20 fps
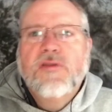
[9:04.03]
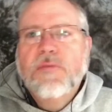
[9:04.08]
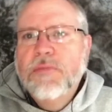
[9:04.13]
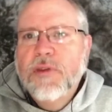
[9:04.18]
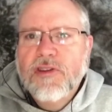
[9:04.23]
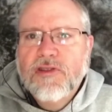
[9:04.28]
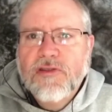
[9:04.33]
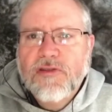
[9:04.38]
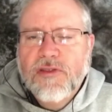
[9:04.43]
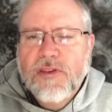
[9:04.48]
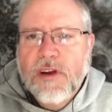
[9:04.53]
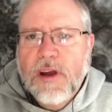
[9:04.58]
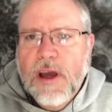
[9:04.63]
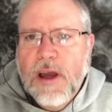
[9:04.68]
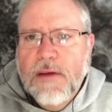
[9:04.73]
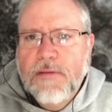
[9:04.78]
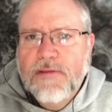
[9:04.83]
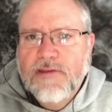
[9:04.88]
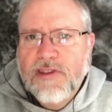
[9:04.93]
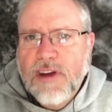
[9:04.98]
some pictures that
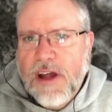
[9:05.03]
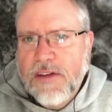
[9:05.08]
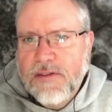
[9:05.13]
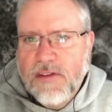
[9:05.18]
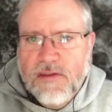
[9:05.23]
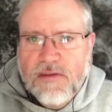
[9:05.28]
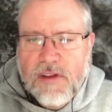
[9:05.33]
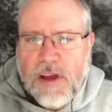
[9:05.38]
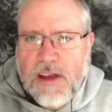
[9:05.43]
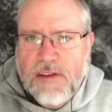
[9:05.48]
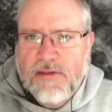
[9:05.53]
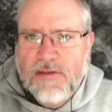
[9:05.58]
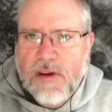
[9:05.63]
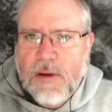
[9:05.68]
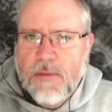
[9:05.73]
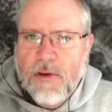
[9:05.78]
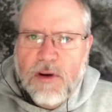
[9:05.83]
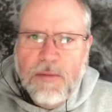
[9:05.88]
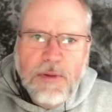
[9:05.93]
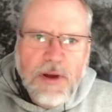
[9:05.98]
I've shot this last
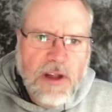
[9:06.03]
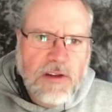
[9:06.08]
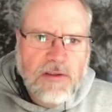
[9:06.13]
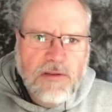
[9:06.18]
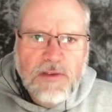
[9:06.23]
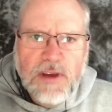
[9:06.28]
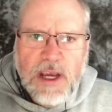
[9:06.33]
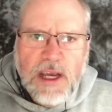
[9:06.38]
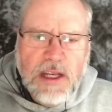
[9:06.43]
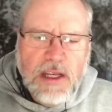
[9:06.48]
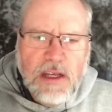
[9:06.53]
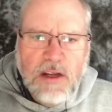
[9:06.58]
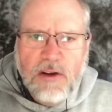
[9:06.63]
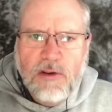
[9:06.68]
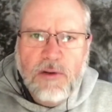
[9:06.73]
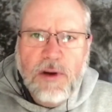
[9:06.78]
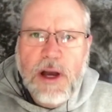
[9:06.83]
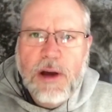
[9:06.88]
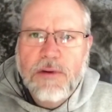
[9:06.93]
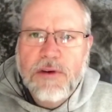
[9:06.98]
summer in Pennsylvania and
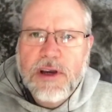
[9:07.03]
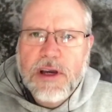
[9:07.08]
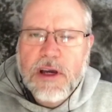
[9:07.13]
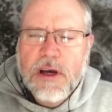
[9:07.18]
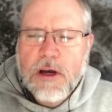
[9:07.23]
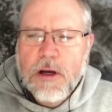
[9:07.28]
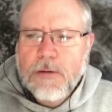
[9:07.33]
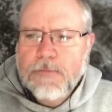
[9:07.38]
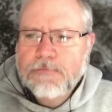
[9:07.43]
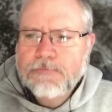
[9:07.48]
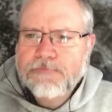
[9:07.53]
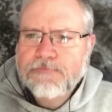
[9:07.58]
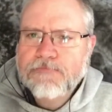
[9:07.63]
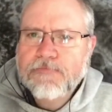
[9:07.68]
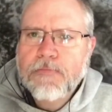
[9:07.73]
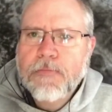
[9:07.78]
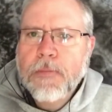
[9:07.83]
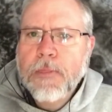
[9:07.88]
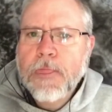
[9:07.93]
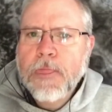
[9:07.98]
around here
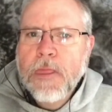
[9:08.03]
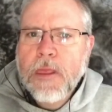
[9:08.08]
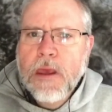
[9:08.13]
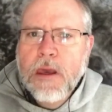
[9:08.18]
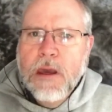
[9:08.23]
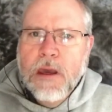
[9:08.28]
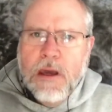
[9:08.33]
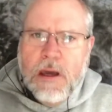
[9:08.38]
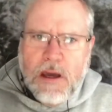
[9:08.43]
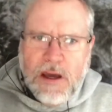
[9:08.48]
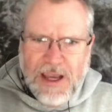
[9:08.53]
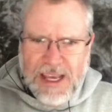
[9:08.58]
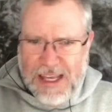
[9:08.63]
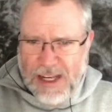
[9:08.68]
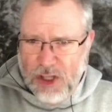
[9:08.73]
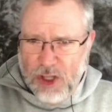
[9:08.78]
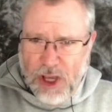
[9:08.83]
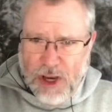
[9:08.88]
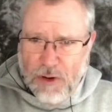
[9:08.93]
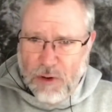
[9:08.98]

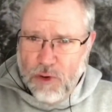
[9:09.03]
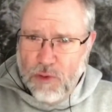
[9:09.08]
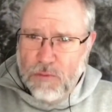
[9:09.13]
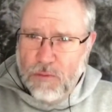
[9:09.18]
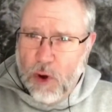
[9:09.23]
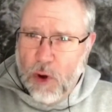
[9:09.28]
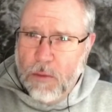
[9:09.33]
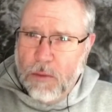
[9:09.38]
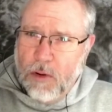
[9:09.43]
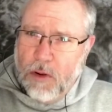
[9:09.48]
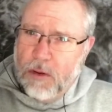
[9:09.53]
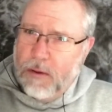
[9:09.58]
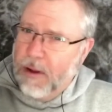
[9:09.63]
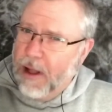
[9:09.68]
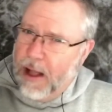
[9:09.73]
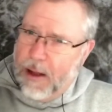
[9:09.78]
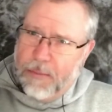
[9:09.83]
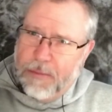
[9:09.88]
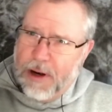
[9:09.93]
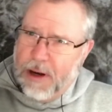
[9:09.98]
in Lightroom Mobile.
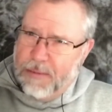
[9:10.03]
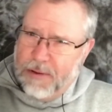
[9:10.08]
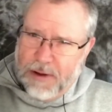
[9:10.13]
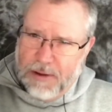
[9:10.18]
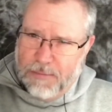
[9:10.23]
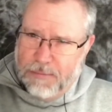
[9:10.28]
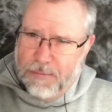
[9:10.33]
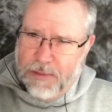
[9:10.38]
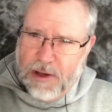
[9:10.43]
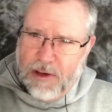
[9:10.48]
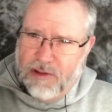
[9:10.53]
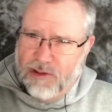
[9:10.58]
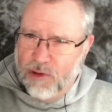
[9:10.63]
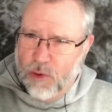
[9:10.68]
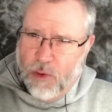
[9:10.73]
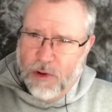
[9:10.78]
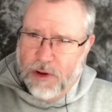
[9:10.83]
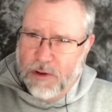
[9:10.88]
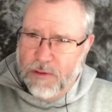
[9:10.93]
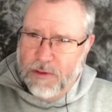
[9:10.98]
I'll probably be
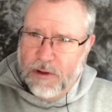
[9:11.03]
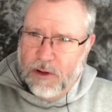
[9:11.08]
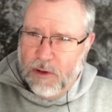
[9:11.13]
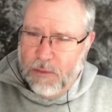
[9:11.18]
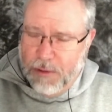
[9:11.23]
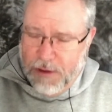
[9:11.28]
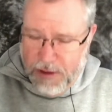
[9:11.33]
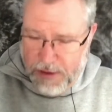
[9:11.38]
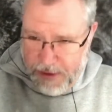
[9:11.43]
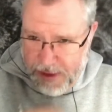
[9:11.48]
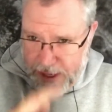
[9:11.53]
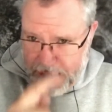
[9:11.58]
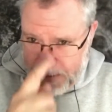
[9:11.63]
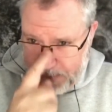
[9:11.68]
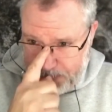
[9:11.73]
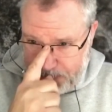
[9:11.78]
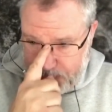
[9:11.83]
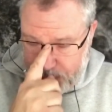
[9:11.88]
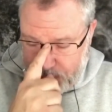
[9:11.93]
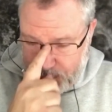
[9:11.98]
showing you a little bit of
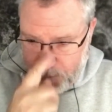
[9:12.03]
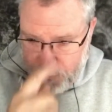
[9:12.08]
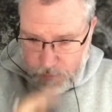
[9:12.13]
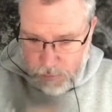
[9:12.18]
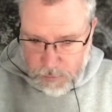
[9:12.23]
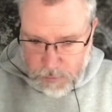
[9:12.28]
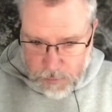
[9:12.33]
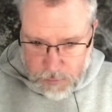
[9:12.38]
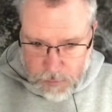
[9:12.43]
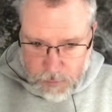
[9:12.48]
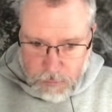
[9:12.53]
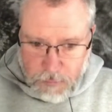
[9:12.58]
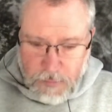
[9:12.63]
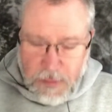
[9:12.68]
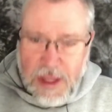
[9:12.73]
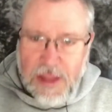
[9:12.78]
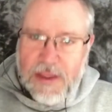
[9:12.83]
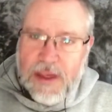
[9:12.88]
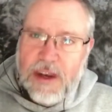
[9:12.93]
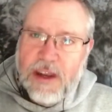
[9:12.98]
that.
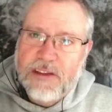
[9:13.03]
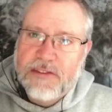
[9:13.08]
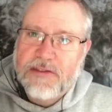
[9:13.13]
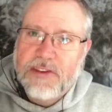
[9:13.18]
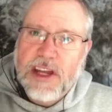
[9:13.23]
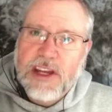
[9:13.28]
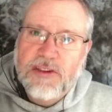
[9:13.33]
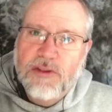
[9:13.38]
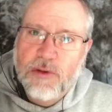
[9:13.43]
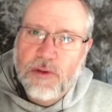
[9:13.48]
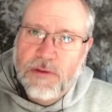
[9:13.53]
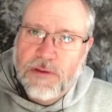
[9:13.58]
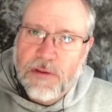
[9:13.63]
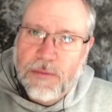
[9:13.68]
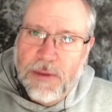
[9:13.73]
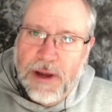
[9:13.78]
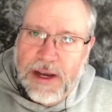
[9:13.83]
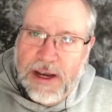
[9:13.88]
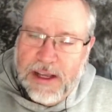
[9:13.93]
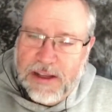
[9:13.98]
And then stay tuned for
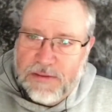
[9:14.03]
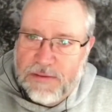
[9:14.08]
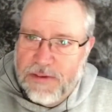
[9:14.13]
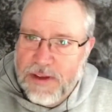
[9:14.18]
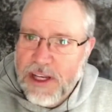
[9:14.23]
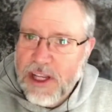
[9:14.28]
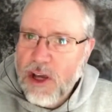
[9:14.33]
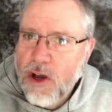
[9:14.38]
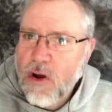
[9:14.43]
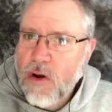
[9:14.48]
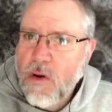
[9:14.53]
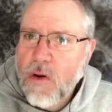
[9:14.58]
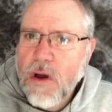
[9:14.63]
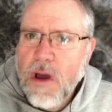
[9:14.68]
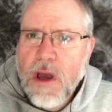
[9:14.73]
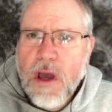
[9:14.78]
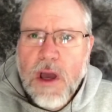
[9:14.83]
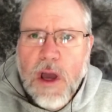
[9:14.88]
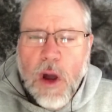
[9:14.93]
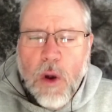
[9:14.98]
my next video
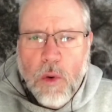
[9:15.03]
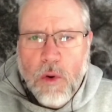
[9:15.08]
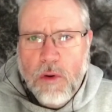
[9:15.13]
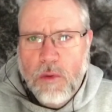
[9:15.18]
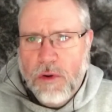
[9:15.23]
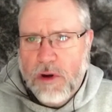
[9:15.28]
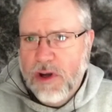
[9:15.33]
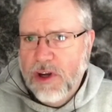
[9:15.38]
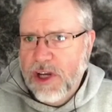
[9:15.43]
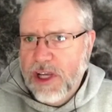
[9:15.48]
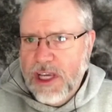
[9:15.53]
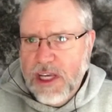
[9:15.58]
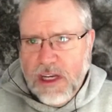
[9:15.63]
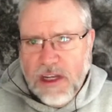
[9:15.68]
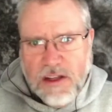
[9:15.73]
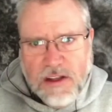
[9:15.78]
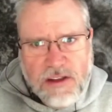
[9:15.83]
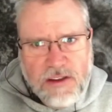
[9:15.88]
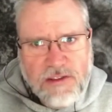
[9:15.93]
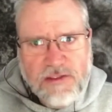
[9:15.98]
where we're going to get
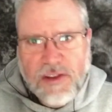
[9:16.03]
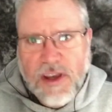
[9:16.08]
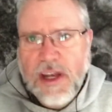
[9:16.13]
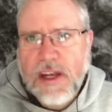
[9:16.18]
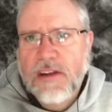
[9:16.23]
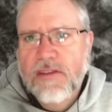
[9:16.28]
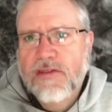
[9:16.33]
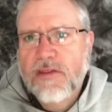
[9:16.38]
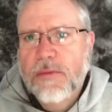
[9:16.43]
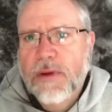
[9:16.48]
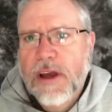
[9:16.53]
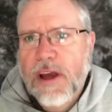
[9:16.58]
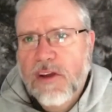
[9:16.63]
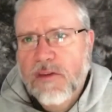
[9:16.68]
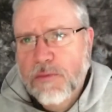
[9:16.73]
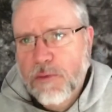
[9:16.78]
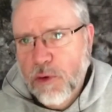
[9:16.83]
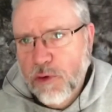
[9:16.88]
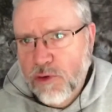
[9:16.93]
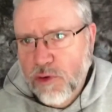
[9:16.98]
into the settings of my
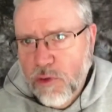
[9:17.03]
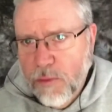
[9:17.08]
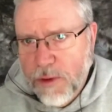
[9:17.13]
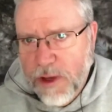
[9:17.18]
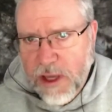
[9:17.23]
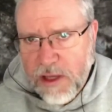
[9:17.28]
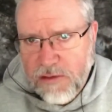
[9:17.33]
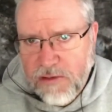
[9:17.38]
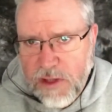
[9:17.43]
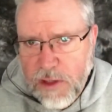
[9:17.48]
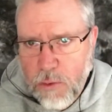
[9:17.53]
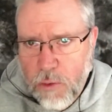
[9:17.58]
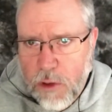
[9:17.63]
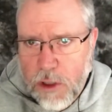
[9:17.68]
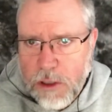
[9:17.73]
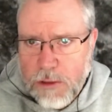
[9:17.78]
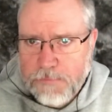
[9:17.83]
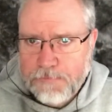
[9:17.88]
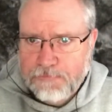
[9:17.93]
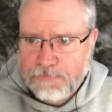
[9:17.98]
X Pro 2 and my
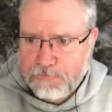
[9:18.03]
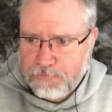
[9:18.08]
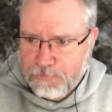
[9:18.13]
XT1